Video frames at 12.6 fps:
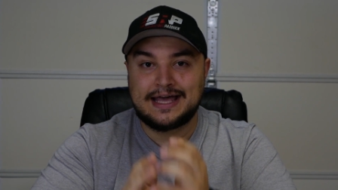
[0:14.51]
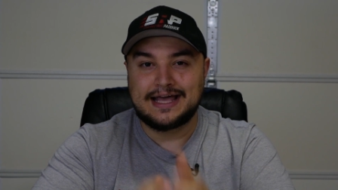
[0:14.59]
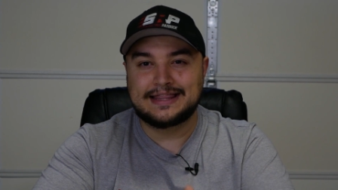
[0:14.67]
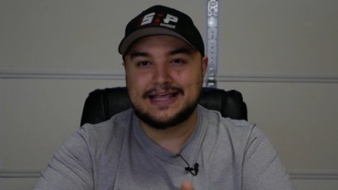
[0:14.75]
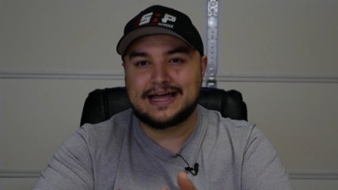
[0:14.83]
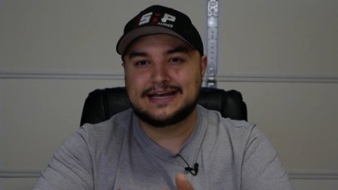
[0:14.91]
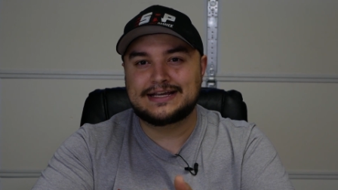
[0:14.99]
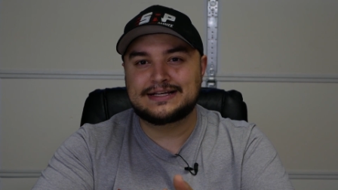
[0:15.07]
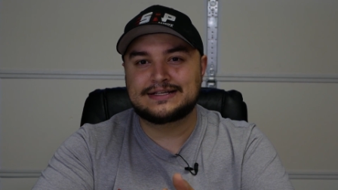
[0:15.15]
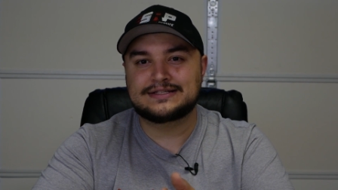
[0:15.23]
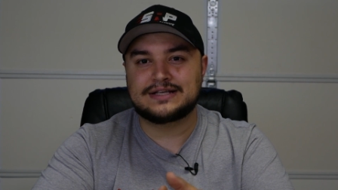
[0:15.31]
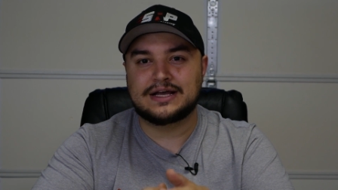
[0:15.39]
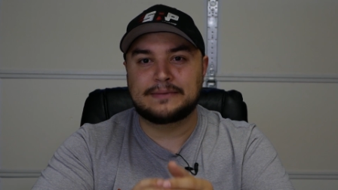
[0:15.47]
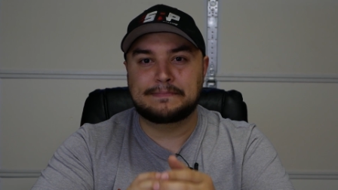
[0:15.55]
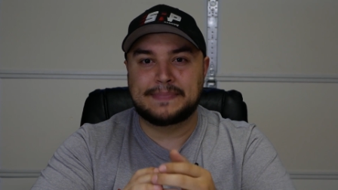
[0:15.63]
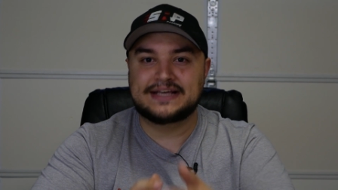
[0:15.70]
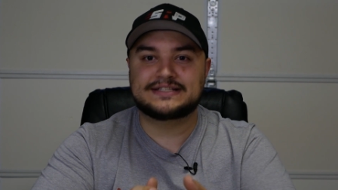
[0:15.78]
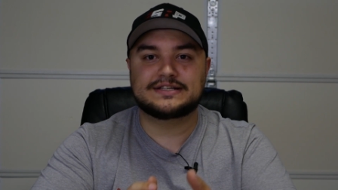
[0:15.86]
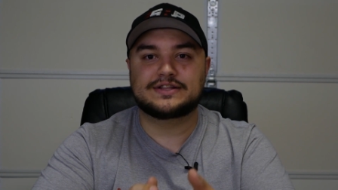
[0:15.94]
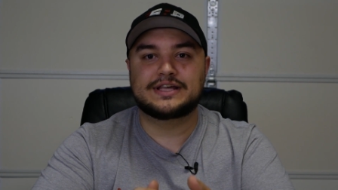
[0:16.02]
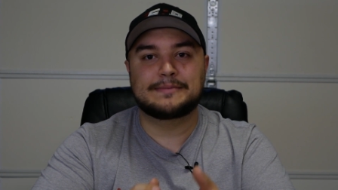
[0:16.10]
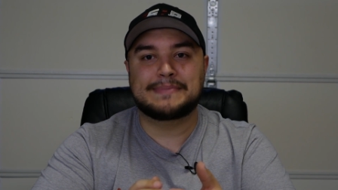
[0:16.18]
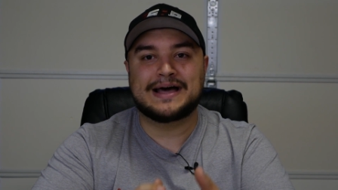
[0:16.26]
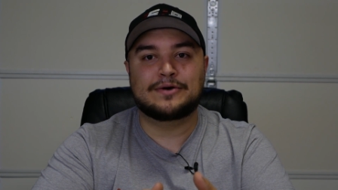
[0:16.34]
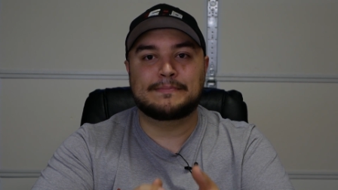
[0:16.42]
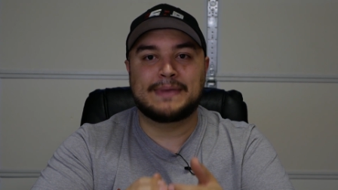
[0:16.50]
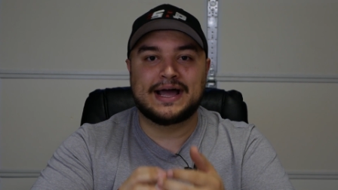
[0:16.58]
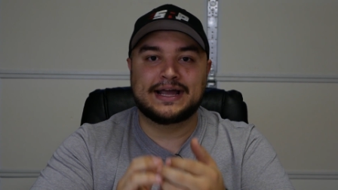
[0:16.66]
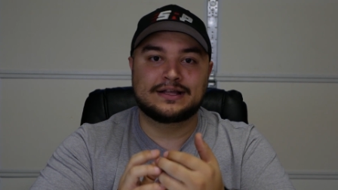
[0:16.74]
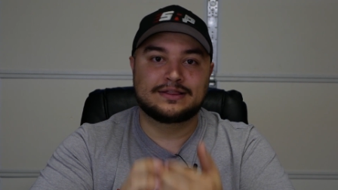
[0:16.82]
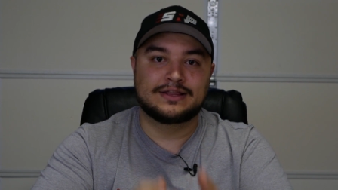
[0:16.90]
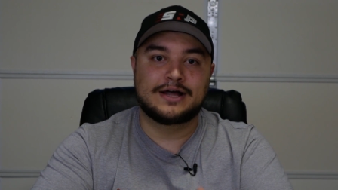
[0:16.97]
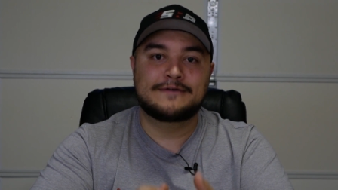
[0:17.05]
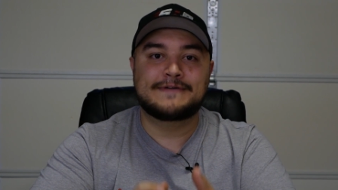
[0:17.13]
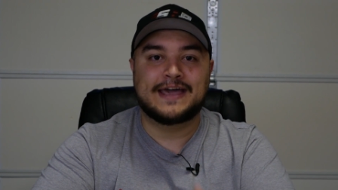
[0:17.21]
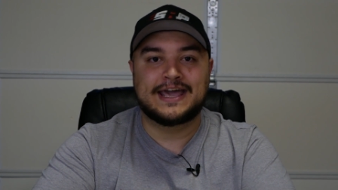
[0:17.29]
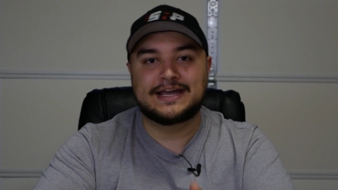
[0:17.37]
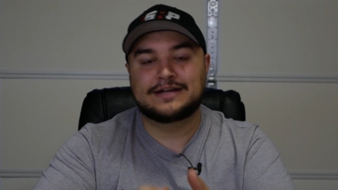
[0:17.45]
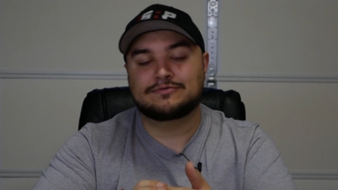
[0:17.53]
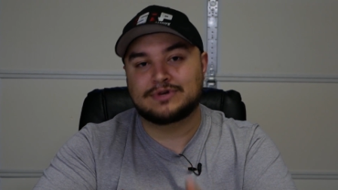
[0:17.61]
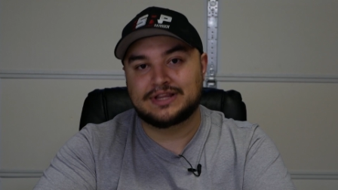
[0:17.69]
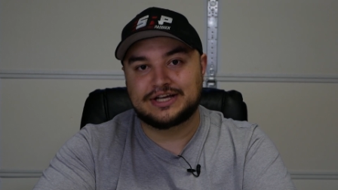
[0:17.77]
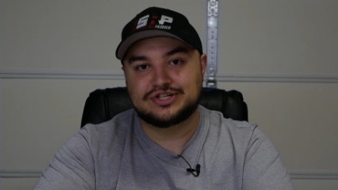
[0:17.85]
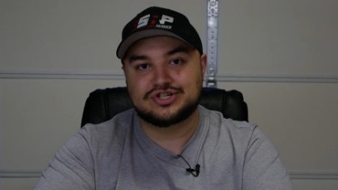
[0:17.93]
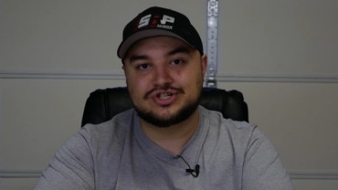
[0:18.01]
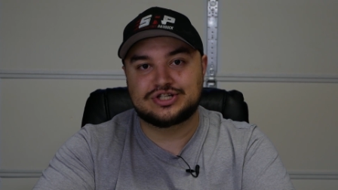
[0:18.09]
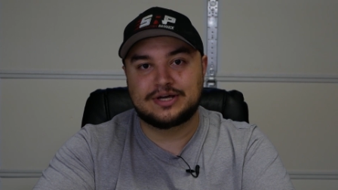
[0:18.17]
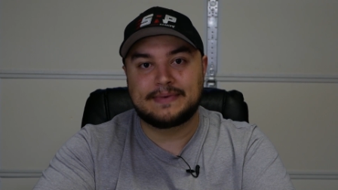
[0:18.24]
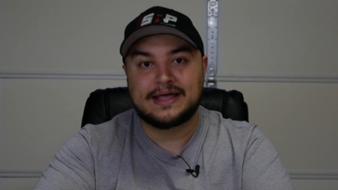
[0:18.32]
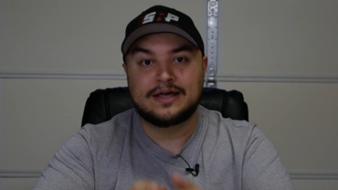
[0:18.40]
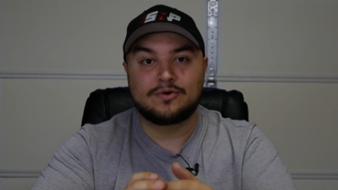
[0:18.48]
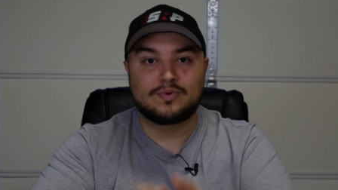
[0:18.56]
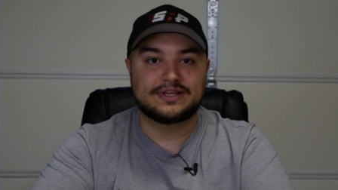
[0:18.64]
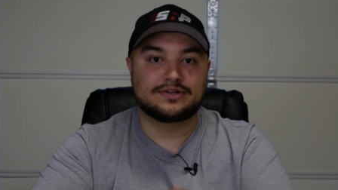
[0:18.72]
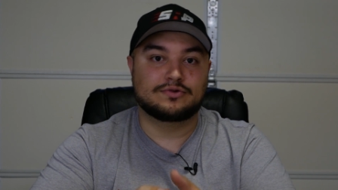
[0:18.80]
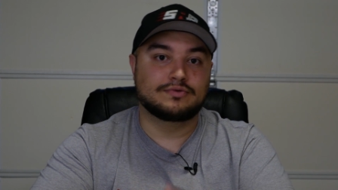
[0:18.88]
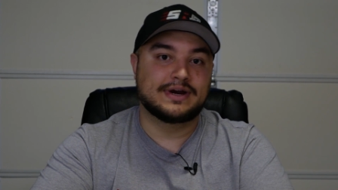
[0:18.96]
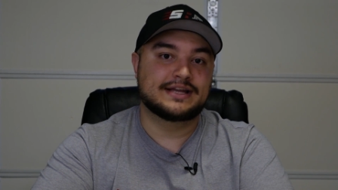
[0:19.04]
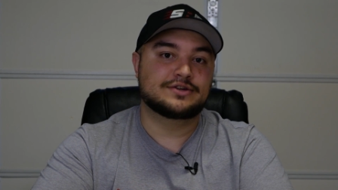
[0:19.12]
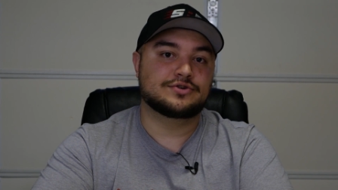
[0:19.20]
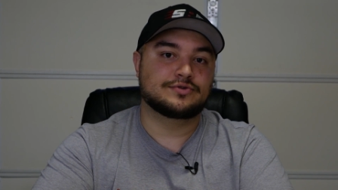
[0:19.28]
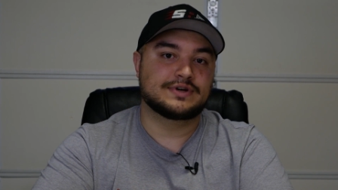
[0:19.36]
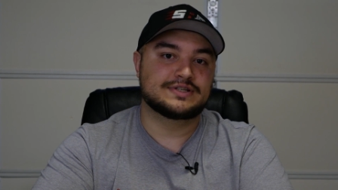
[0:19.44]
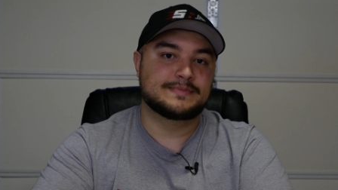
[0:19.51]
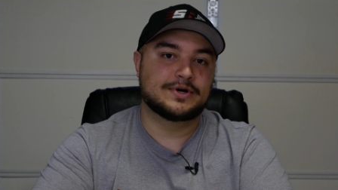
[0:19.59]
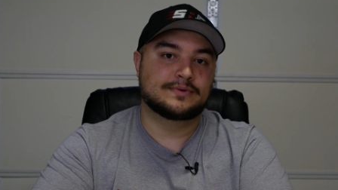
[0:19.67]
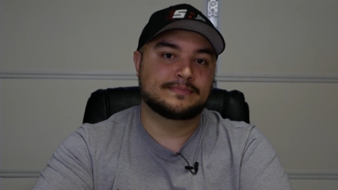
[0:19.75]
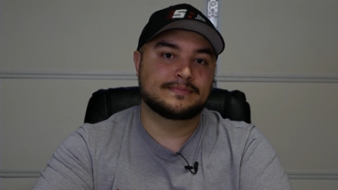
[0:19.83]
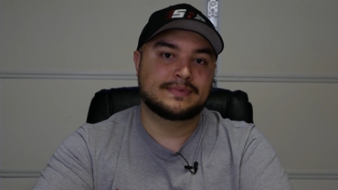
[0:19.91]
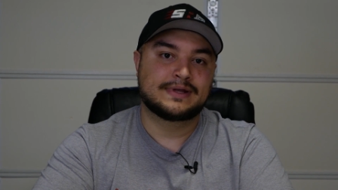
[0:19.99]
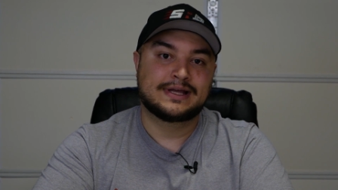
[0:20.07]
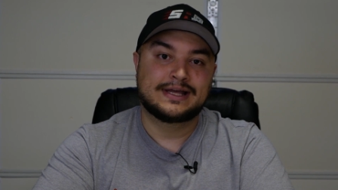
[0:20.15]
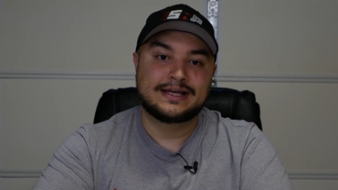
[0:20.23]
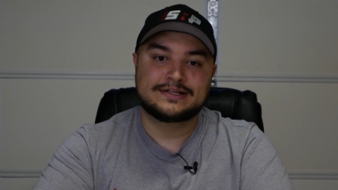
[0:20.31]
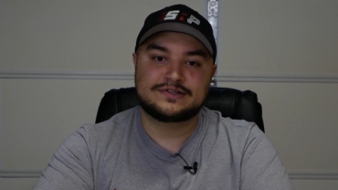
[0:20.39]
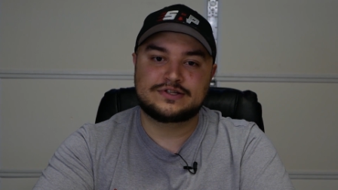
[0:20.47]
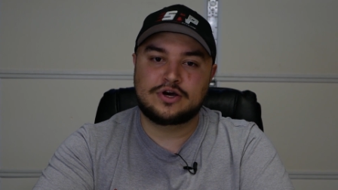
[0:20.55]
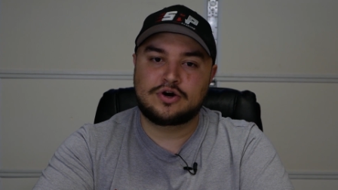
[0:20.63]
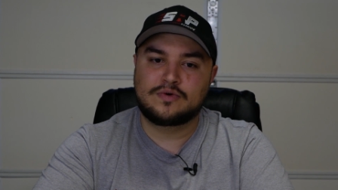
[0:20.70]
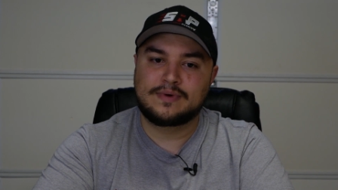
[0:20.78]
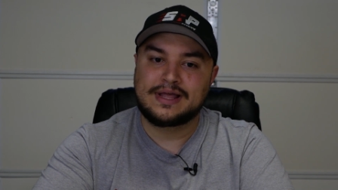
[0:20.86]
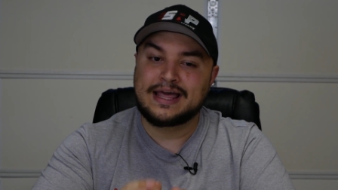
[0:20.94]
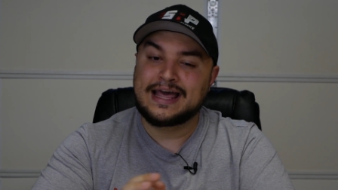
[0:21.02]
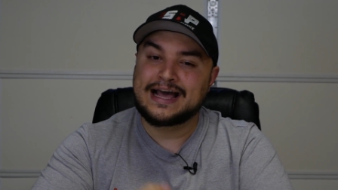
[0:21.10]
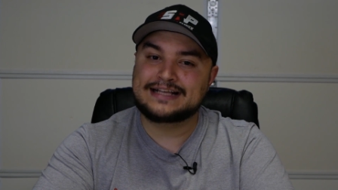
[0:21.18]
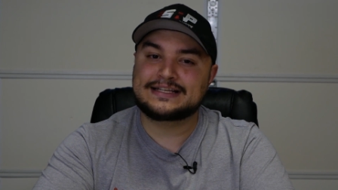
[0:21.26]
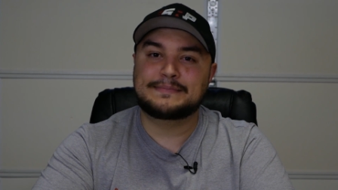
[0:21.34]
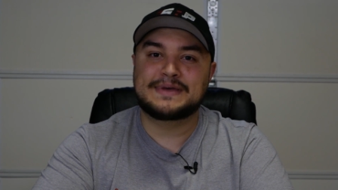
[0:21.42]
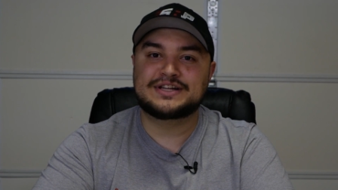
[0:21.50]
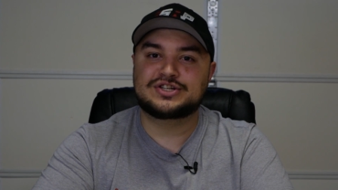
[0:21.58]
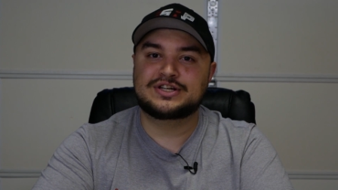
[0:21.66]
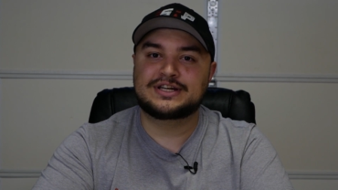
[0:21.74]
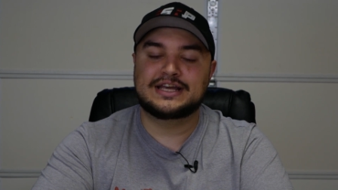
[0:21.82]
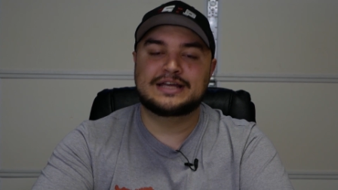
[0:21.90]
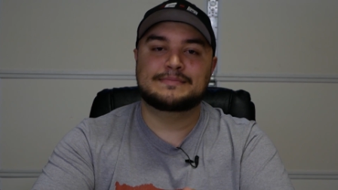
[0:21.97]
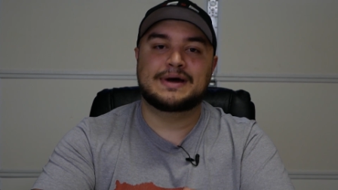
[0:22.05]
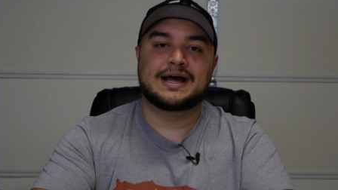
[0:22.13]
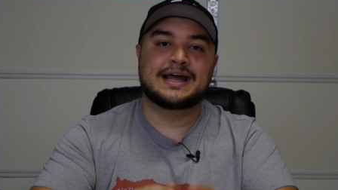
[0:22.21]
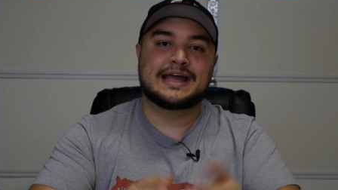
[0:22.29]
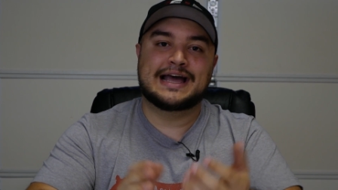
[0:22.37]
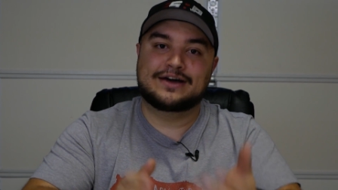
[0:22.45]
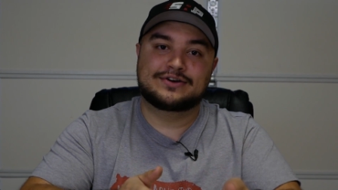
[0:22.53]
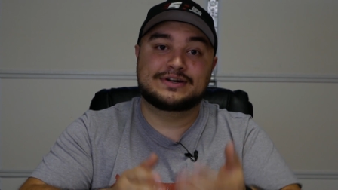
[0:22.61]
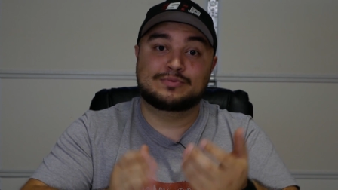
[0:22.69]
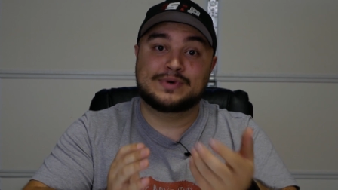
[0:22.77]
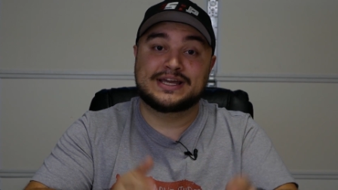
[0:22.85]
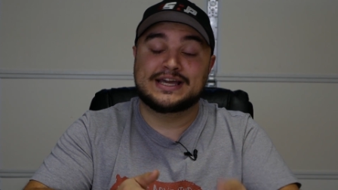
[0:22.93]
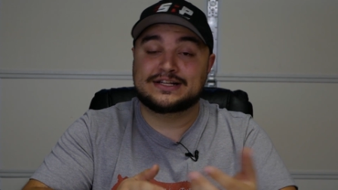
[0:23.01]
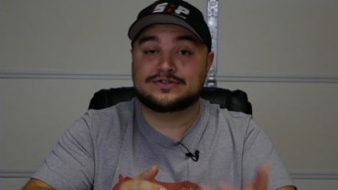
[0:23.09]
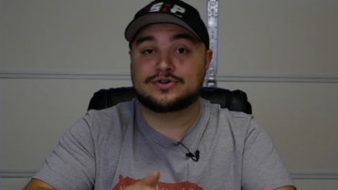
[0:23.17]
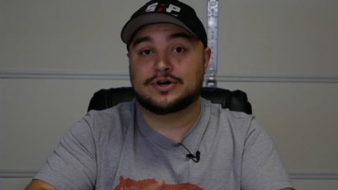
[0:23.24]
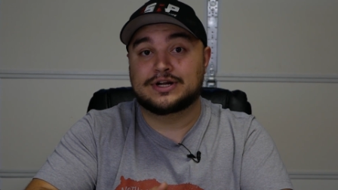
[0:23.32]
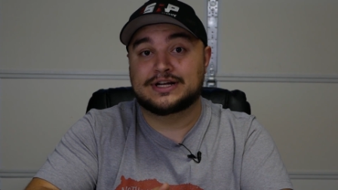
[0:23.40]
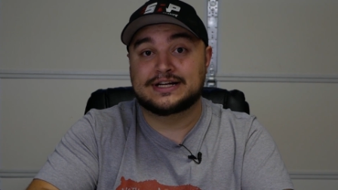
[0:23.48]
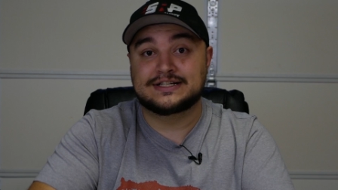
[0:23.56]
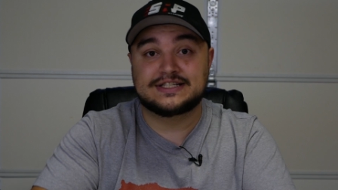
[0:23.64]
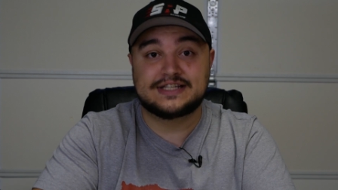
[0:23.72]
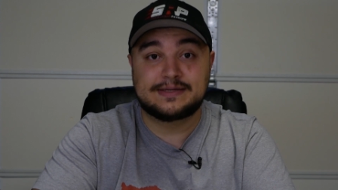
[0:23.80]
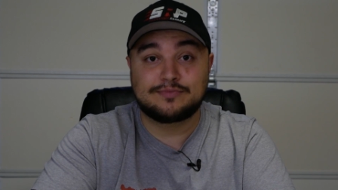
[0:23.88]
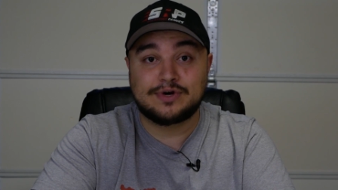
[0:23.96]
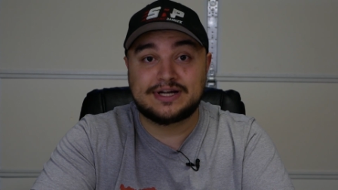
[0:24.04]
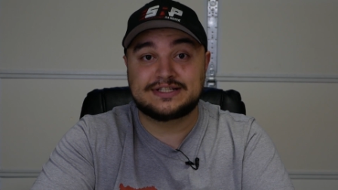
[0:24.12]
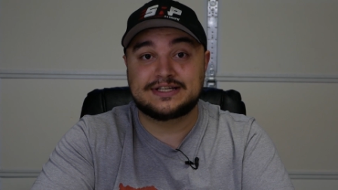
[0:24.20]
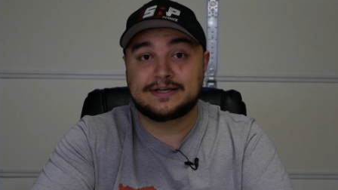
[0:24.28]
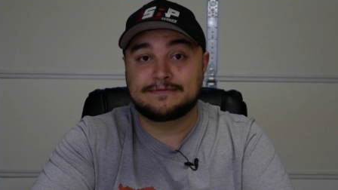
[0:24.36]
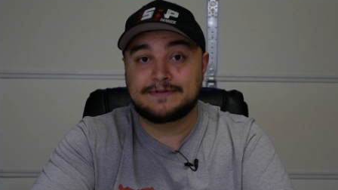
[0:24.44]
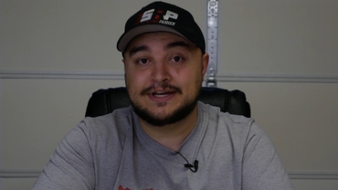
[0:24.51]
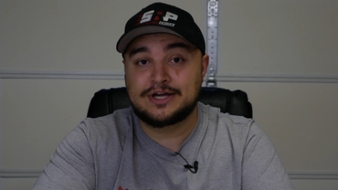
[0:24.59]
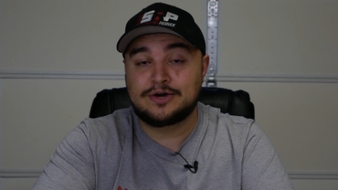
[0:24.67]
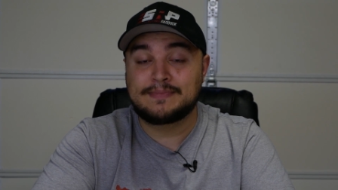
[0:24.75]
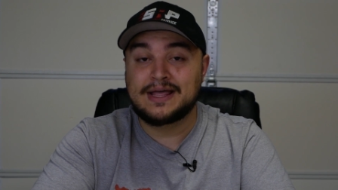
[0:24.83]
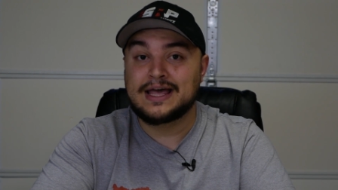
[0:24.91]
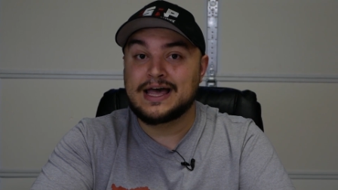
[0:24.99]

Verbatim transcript: and that is basically about my love-hate relationship with Gran Turismo. So, as I mentioned in my How Did We Get Started in Sim Racing video,